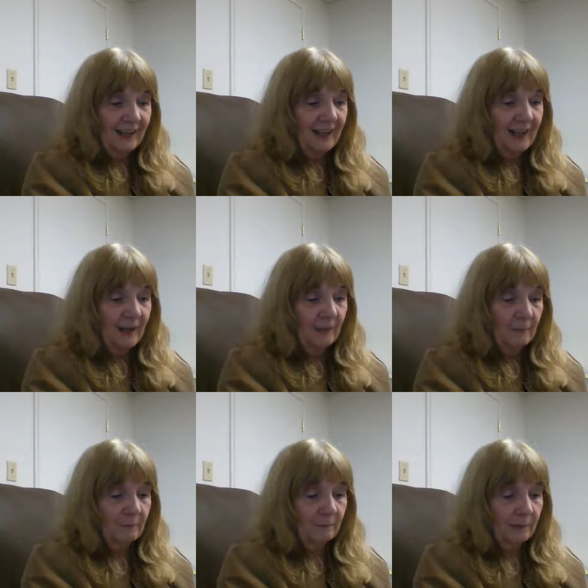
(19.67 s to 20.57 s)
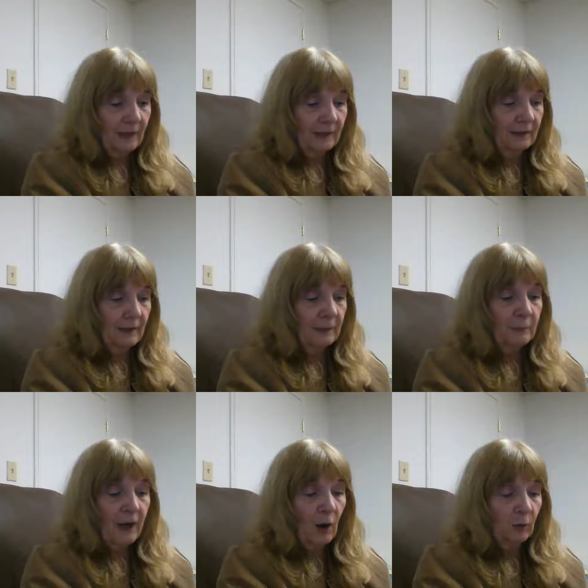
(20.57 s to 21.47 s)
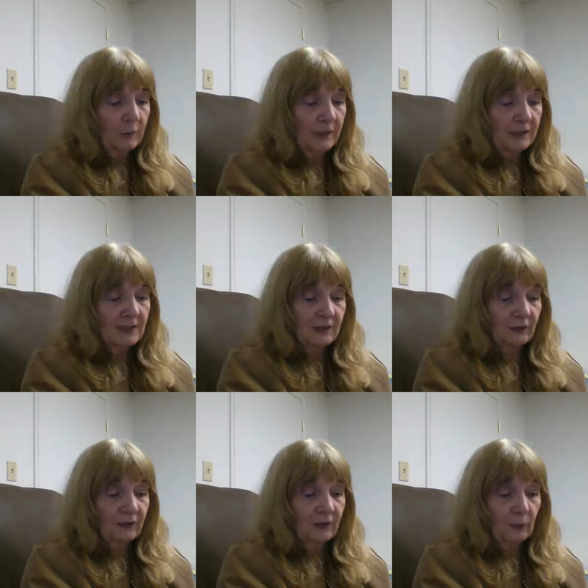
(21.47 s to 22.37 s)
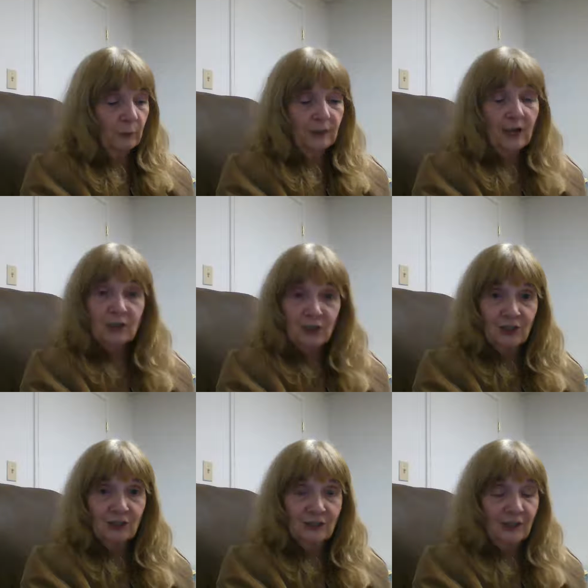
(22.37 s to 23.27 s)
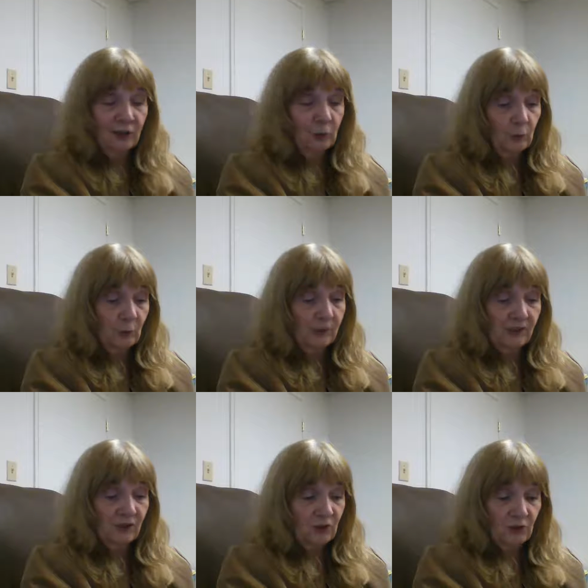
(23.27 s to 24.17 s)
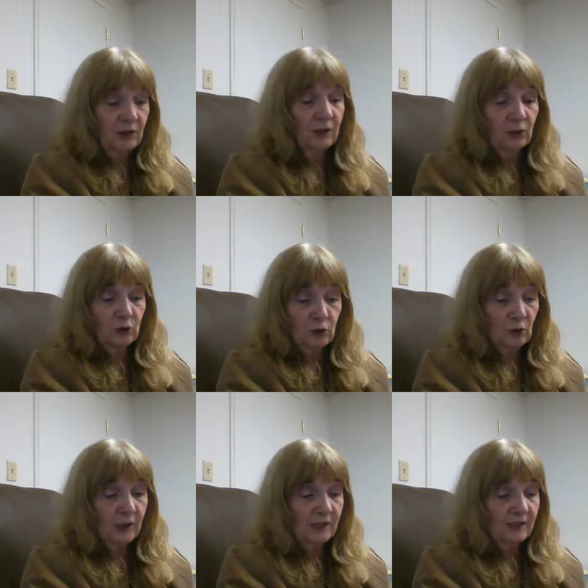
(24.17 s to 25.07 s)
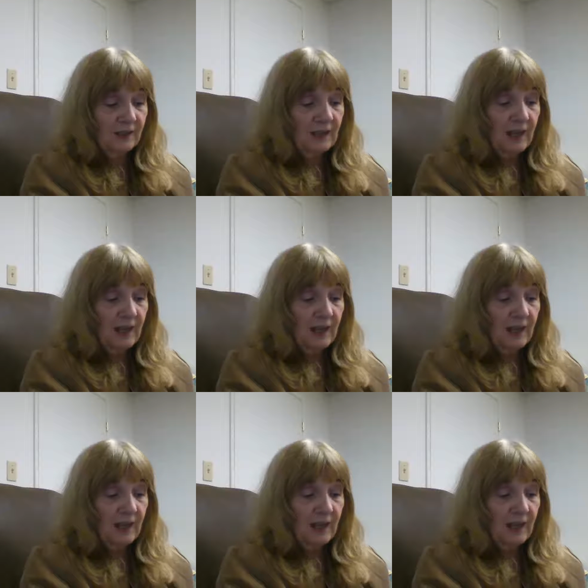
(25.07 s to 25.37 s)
um, empowerment, fear reduction, congruence in your choice,